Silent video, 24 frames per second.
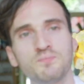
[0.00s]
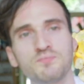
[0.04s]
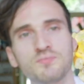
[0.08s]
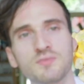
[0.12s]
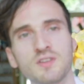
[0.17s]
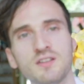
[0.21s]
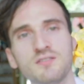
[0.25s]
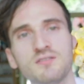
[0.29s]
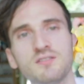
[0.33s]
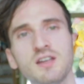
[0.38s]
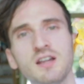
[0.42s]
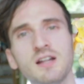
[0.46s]

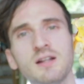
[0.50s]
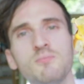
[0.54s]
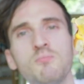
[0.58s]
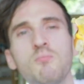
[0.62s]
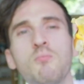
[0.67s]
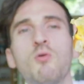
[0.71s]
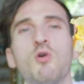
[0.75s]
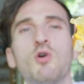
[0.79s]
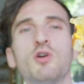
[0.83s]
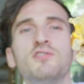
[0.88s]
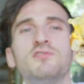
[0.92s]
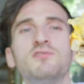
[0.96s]
It's getting
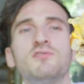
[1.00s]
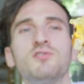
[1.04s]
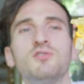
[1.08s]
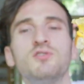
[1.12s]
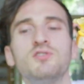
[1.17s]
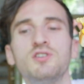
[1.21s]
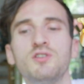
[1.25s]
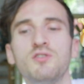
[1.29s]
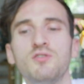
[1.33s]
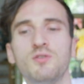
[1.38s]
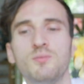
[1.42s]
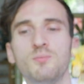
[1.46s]
moister
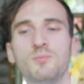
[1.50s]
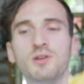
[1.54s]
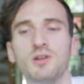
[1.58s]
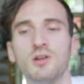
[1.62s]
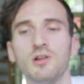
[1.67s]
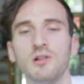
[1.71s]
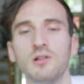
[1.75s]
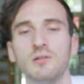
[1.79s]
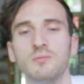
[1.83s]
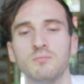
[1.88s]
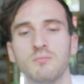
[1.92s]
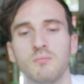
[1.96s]
near the
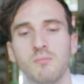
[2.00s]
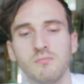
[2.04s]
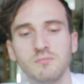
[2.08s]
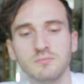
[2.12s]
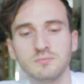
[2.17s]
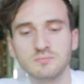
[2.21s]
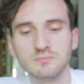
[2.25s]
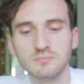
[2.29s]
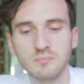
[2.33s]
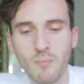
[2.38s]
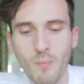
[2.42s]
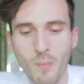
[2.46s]
middle.
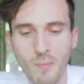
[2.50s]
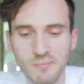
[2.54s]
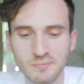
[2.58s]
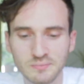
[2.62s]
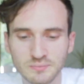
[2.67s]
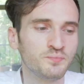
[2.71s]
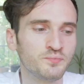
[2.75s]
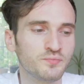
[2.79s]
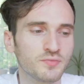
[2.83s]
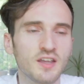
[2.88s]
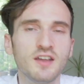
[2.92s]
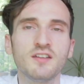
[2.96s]

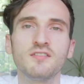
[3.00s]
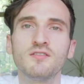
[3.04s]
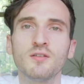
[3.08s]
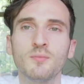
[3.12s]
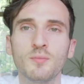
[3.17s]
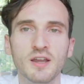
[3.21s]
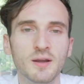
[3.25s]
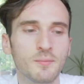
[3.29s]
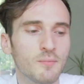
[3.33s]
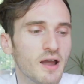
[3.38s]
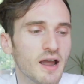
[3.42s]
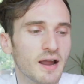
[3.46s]
It's a
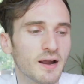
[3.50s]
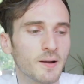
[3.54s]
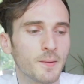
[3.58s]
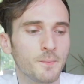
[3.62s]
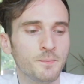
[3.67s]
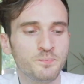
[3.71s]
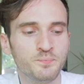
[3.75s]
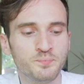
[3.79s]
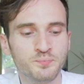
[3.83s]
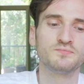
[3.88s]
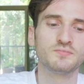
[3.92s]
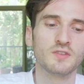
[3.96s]
Big Mac.
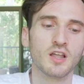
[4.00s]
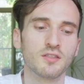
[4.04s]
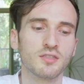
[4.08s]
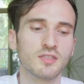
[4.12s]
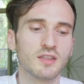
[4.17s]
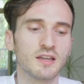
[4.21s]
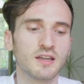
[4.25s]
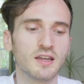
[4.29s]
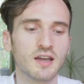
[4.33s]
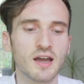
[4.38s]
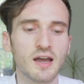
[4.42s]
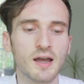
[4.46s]

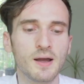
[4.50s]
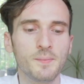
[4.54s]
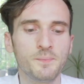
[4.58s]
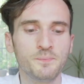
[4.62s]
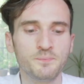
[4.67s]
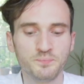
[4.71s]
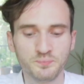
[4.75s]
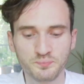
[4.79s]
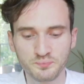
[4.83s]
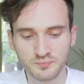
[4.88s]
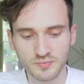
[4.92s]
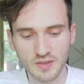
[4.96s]
Nothing out
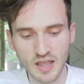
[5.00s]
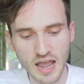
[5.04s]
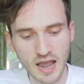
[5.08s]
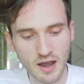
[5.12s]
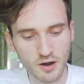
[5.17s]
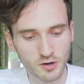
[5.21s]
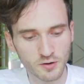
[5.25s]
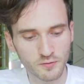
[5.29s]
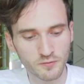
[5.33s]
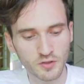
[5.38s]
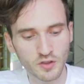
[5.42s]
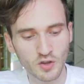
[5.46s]

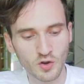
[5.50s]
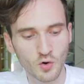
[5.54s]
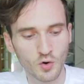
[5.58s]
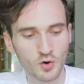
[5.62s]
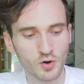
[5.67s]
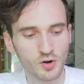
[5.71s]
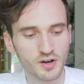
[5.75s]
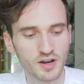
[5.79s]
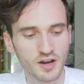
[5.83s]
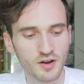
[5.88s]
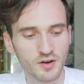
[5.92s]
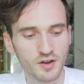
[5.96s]
of the
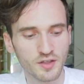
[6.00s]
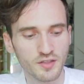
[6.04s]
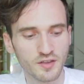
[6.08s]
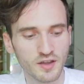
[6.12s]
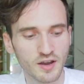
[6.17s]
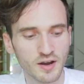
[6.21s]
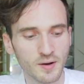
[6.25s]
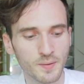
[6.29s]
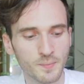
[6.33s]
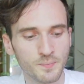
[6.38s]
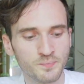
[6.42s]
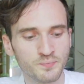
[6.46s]
ordinary
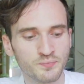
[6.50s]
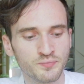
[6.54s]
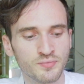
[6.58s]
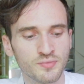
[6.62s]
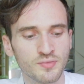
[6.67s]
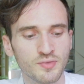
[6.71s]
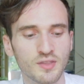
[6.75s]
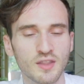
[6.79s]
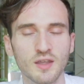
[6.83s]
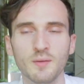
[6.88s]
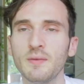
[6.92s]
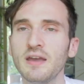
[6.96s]
there.
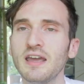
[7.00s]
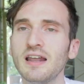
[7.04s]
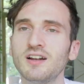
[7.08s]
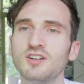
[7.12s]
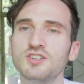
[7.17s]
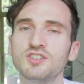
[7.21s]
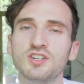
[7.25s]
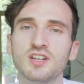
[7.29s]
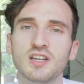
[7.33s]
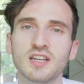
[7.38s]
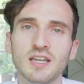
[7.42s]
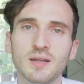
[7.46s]
They
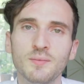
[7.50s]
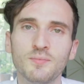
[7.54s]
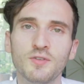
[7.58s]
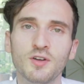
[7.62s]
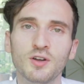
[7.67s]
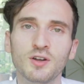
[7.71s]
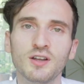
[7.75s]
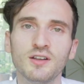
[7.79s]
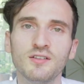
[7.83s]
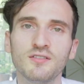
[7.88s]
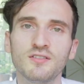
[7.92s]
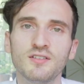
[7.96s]
managed to keep their
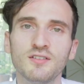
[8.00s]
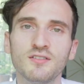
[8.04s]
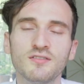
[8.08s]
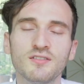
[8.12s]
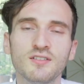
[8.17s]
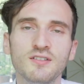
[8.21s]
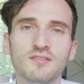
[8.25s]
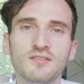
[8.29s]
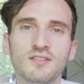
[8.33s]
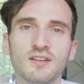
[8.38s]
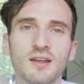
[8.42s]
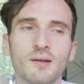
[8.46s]

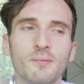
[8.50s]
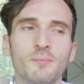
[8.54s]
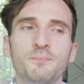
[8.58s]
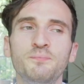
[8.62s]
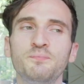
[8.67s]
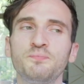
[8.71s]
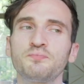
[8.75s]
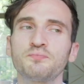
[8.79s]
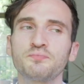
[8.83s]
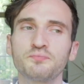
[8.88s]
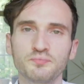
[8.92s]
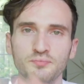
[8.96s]
consistency
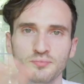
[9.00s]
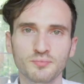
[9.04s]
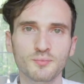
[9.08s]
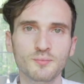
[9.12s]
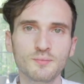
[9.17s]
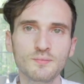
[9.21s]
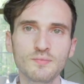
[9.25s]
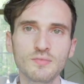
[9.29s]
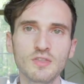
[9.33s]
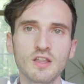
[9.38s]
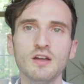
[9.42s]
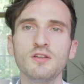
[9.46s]

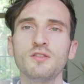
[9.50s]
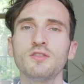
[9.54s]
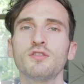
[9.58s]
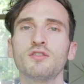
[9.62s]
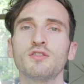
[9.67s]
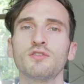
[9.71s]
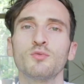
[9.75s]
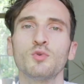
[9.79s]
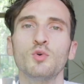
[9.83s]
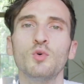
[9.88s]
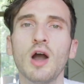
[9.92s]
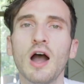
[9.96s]

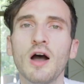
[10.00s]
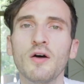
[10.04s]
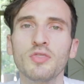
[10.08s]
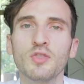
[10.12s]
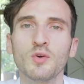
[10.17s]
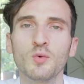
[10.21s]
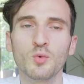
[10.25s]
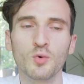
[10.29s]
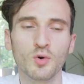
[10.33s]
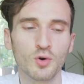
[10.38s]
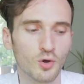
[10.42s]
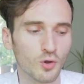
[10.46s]
throughout the
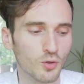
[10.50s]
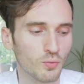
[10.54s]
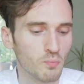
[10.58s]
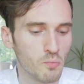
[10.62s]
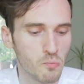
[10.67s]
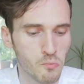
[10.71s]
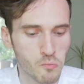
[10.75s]
world.